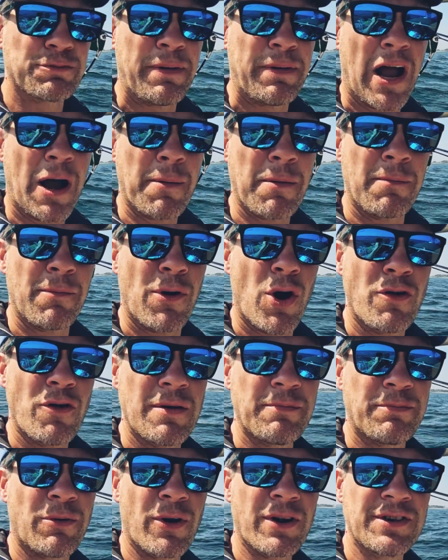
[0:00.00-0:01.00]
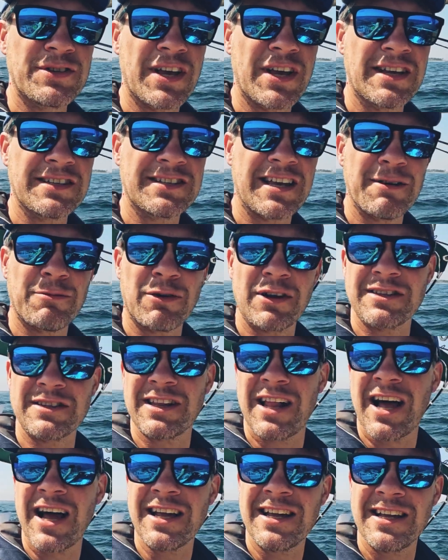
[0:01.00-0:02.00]
pick up a mooring buoy, see what it's
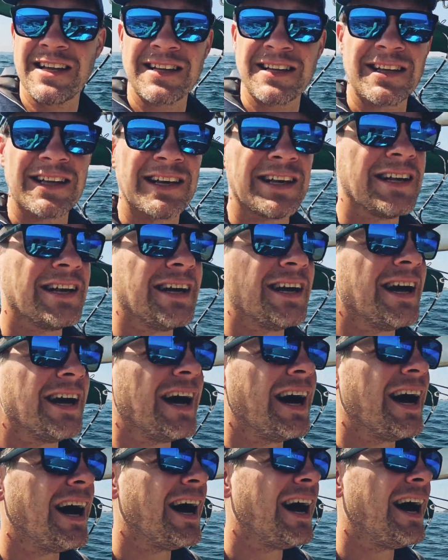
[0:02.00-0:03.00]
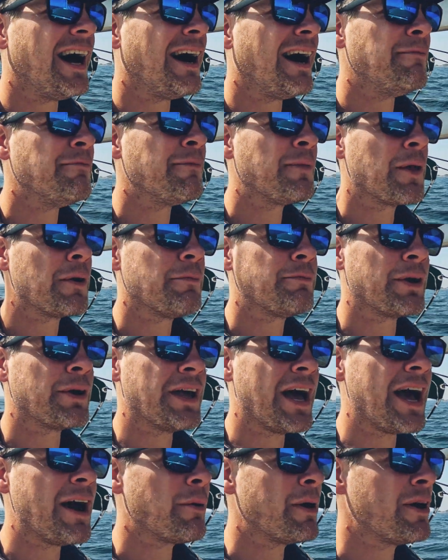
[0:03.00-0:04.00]
like. But
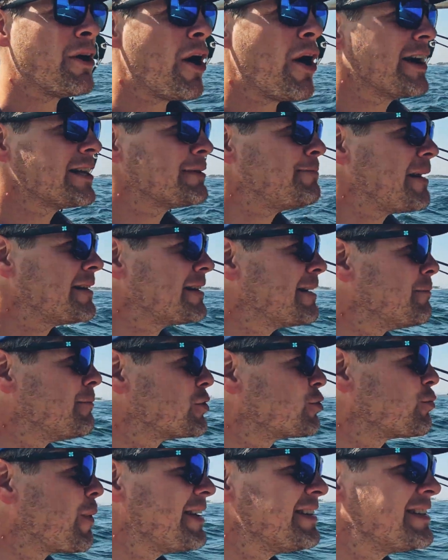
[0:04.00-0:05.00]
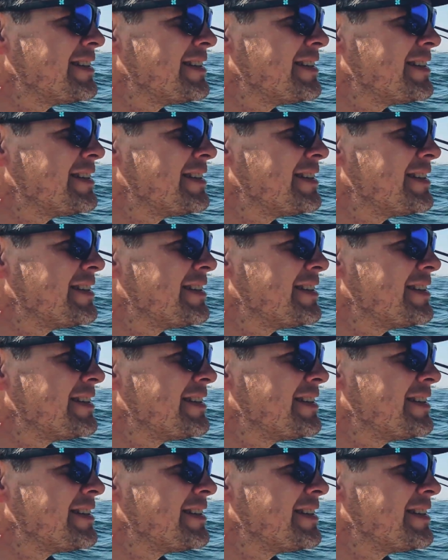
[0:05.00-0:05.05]
yeah, we're not expecting much wind